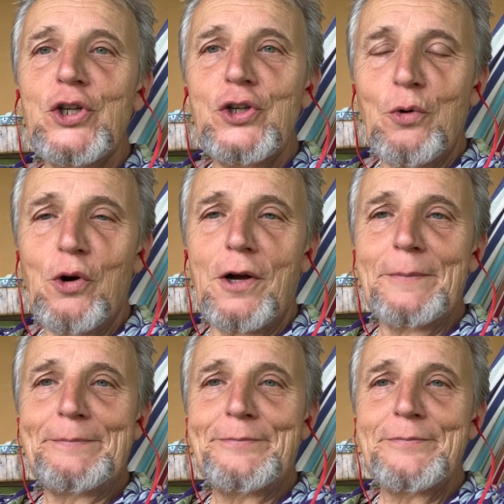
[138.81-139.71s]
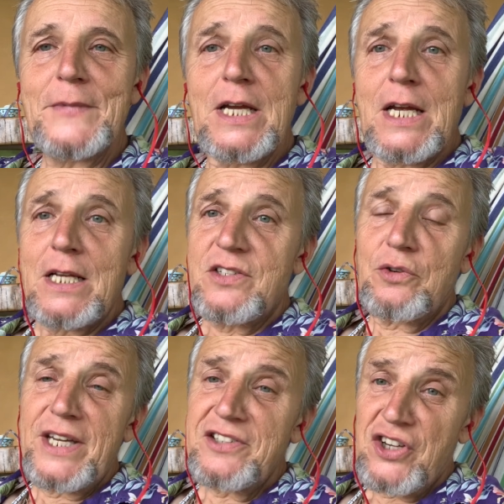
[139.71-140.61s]
yoga. So
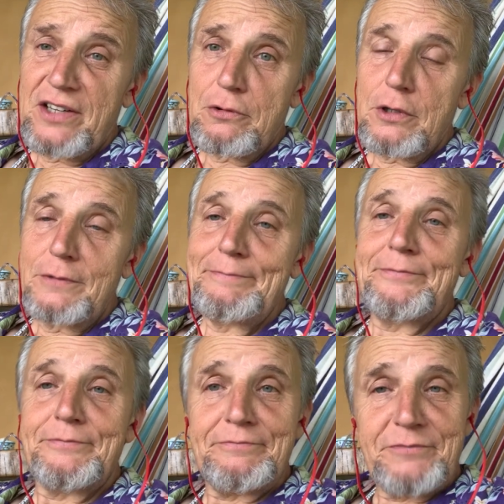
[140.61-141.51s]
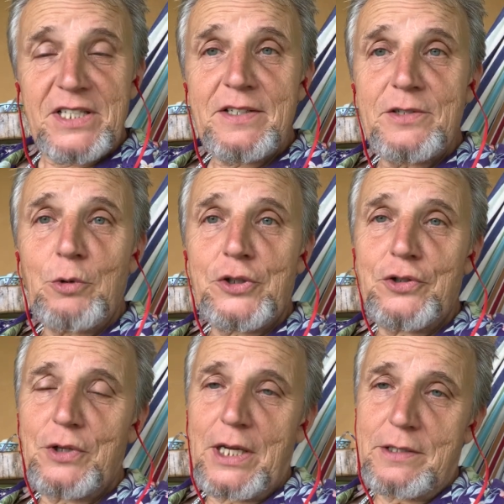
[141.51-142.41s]
in general, this is what you
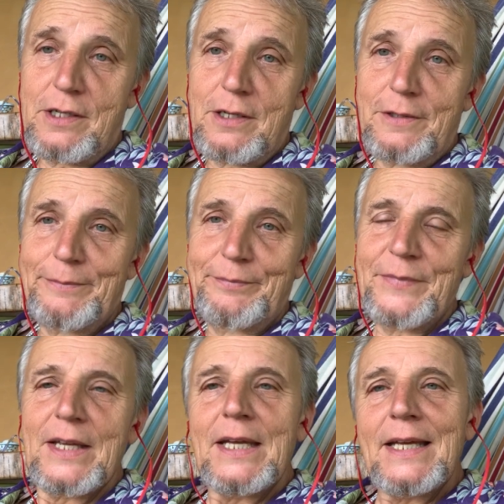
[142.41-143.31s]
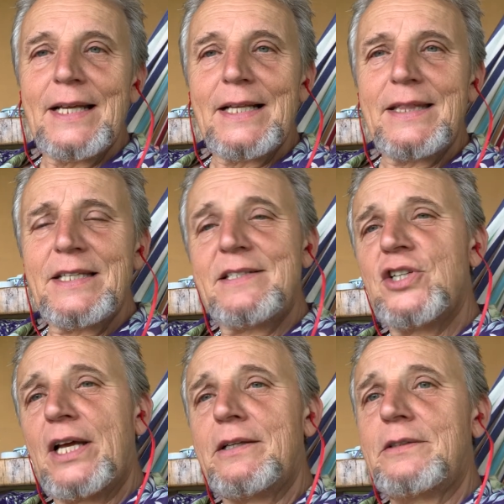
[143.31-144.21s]
get here. This
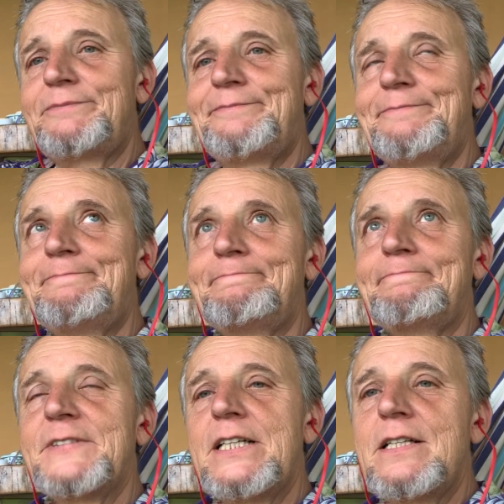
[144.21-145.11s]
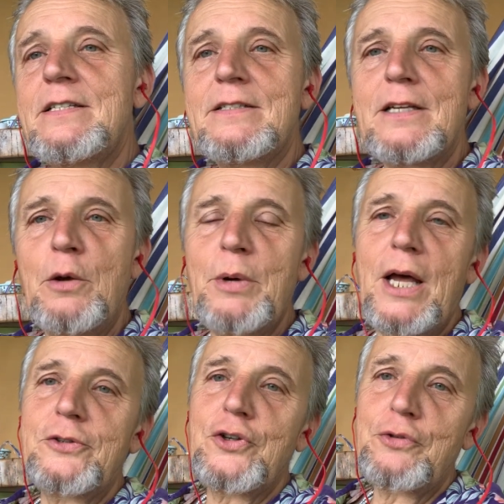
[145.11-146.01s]
channel is
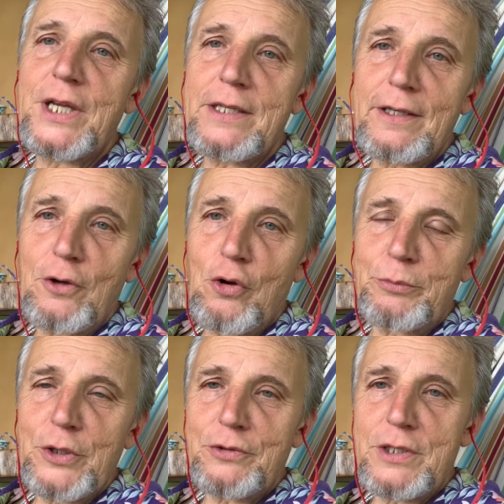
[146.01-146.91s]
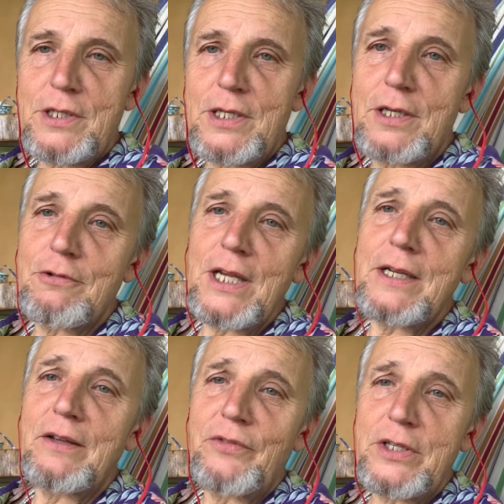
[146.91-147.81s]
about creating a community,
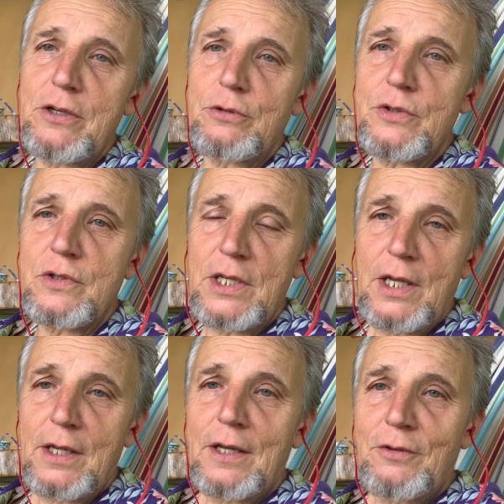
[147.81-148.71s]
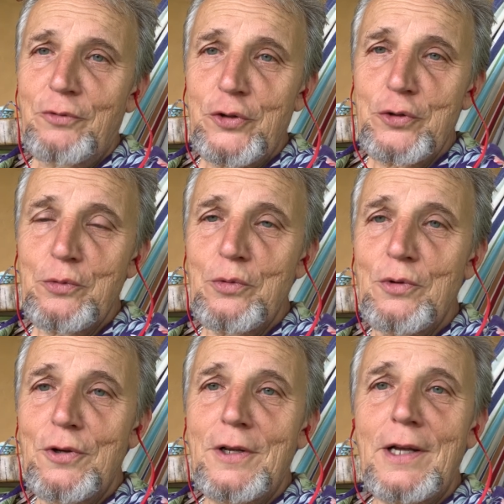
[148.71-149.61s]
creating videos for you
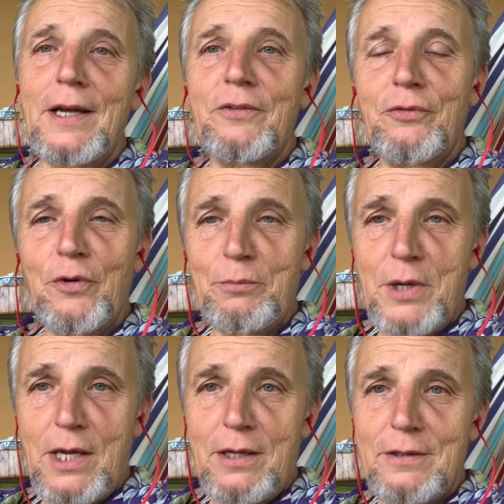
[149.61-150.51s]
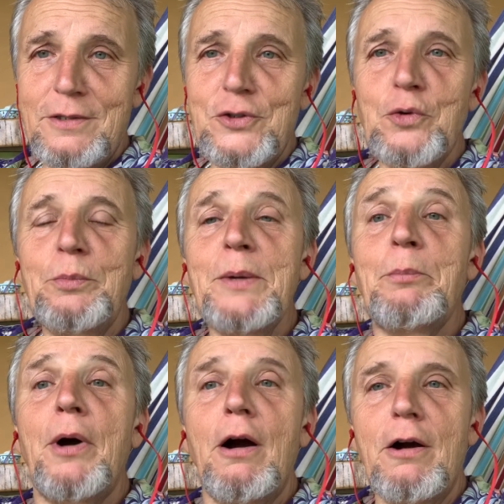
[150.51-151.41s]
and for me to be
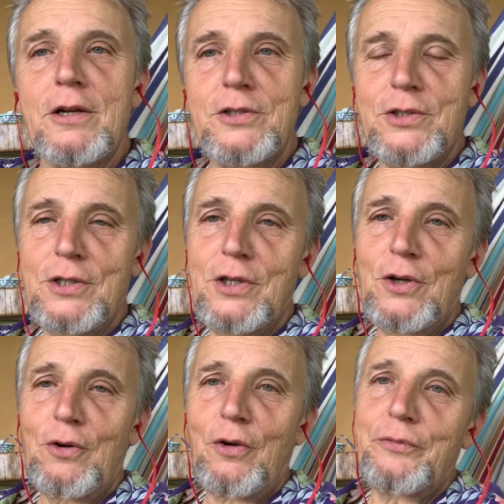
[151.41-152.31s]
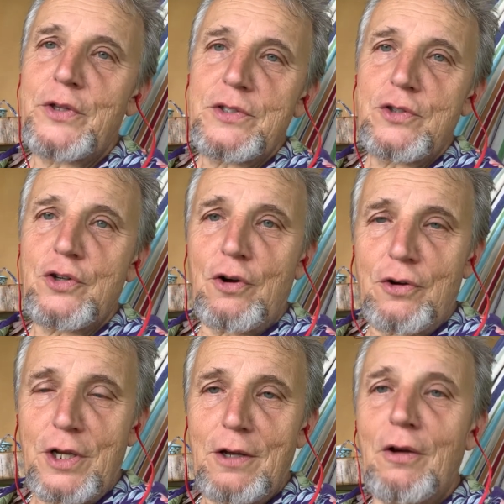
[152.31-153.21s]
part of this
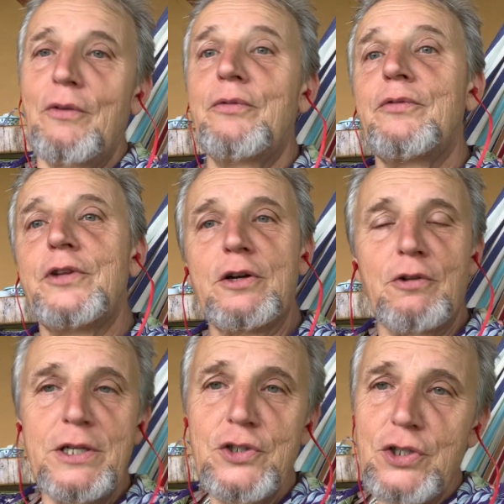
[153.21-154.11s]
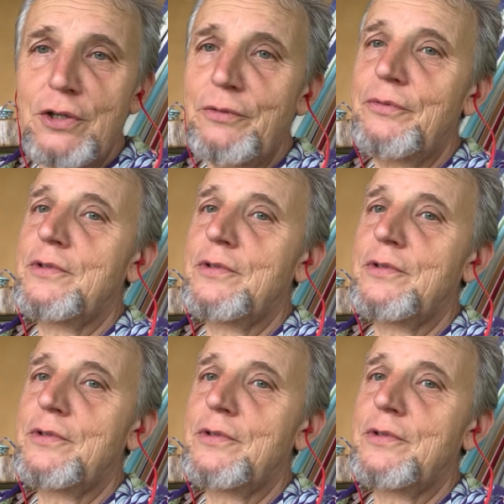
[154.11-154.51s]
journey of the great shift,